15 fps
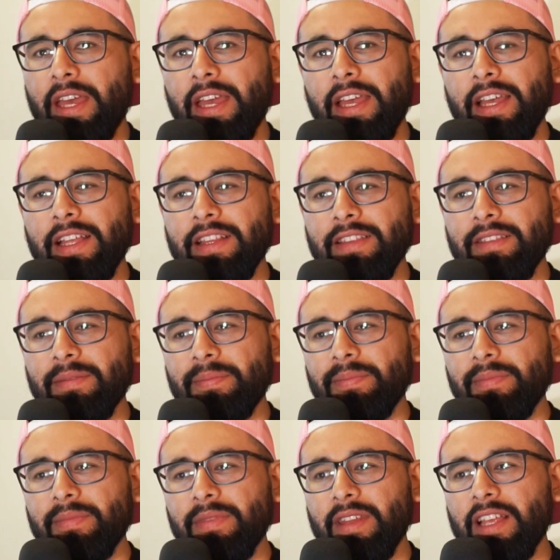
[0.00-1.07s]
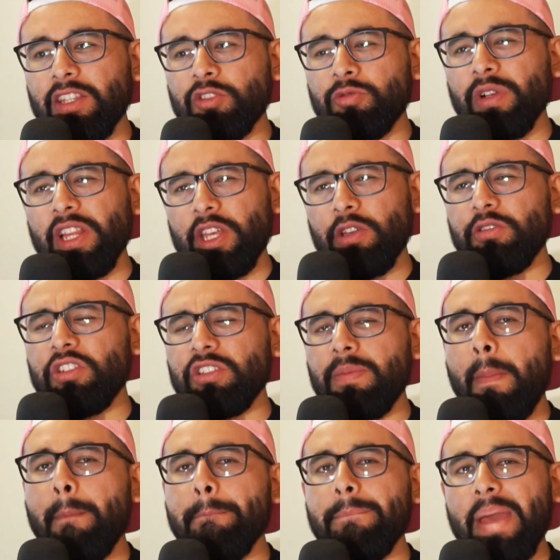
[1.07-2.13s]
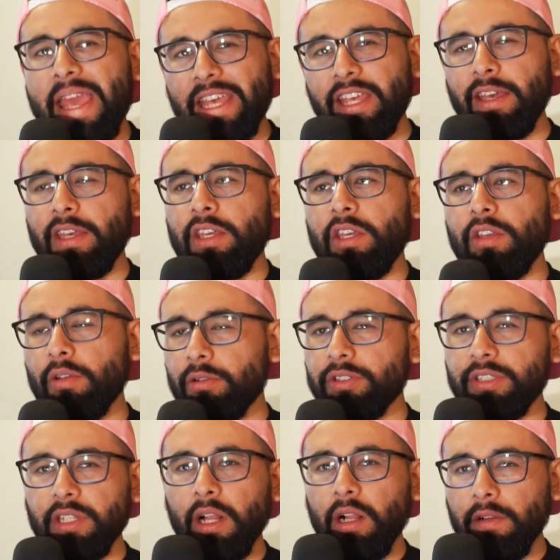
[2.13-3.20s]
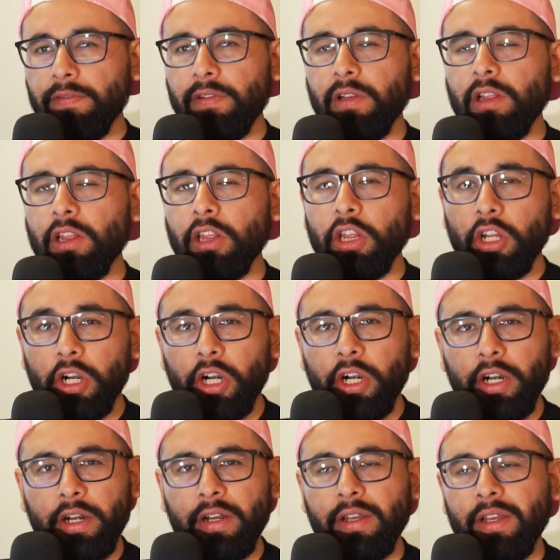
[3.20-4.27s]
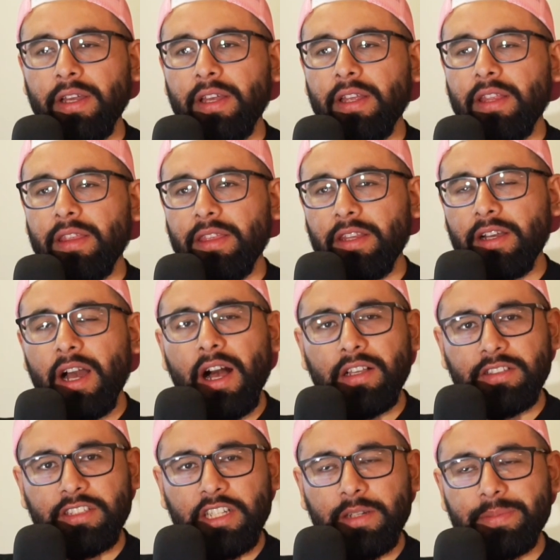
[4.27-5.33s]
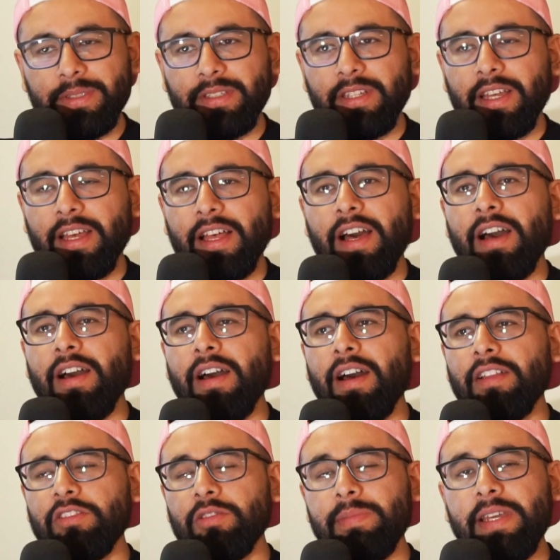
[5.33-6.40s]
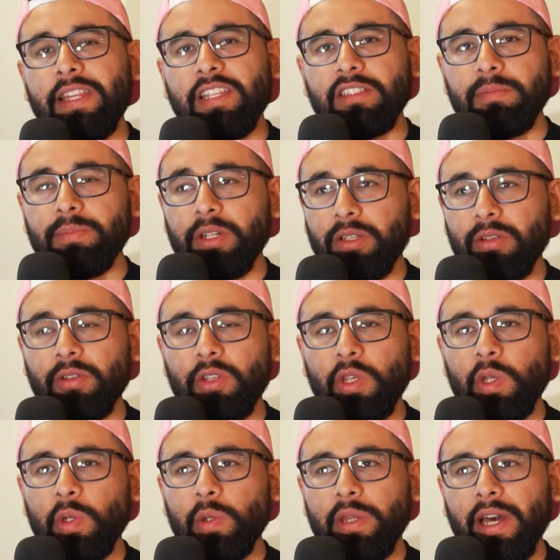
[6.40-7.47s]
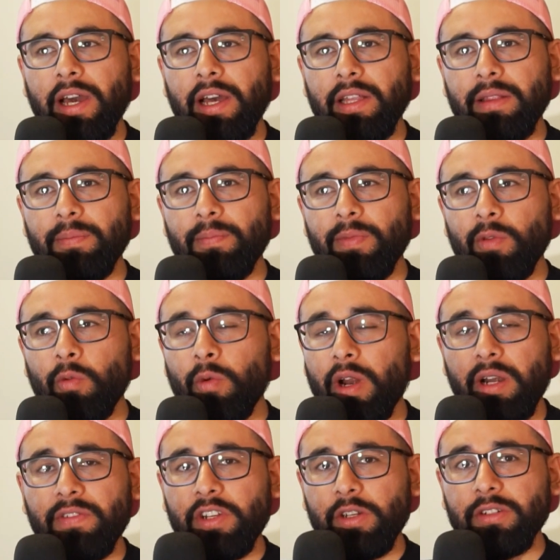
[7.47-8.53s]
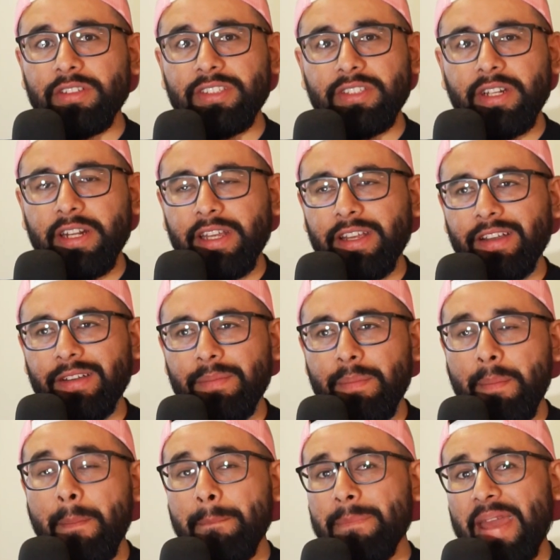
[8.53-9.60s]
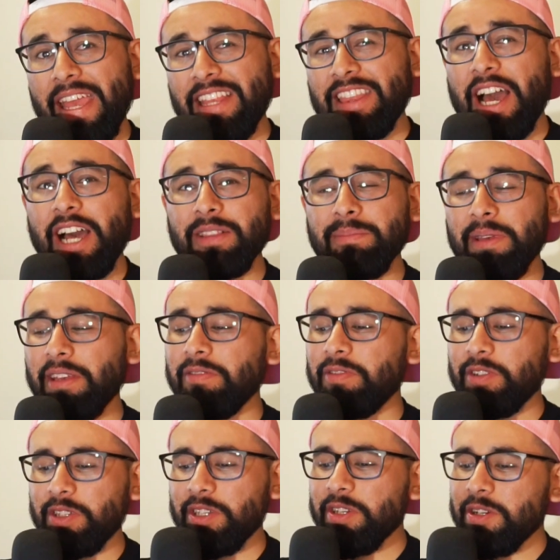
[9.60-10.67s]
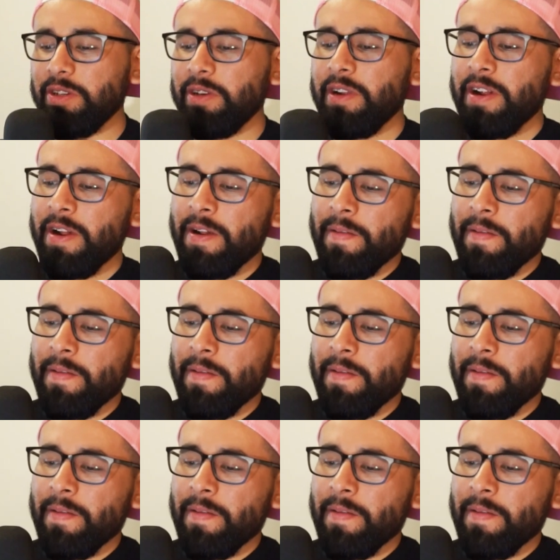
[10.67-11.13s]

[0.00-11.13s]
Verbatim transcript: and it's really you're just making yourself learn the concepts. Uh, to me, that's a pretty good cue that whatever you're studying may not be for you.